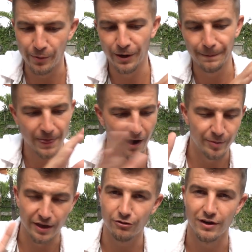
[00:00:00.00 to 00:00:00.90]
but I've
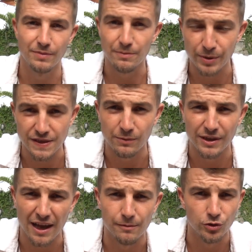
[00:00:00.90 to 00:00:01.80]
been incredibly busy with
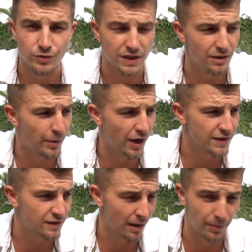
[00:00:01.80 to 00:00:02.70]
animals in the
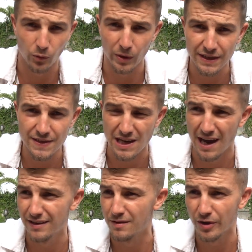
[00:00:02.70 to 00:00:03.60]
past couple of weeks,
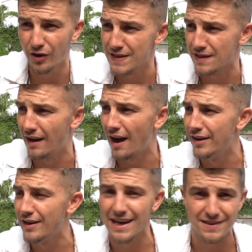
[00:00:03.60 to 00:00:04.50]
and to be honest, I
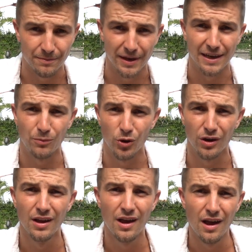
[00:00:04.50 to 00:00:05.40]
underestimated what
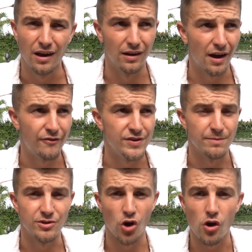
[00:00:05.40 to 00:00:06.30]
life as a
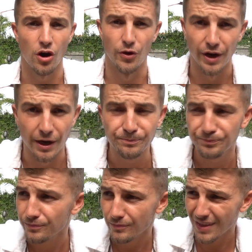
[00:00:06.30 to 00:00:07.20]
dog owner
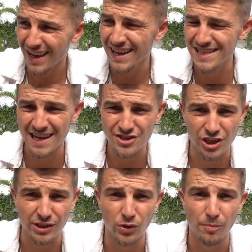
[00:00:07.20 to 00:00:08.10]
is
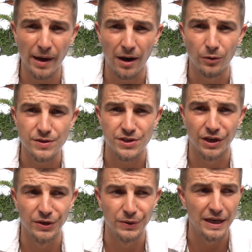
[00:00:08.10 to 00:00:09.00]
actually all about.
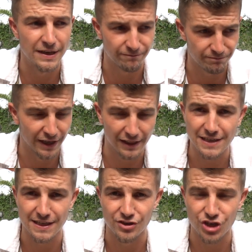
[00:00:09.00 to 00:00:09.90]
So it
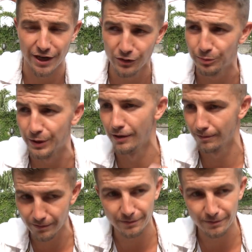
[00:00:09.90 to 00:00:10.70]
neglected the channel, but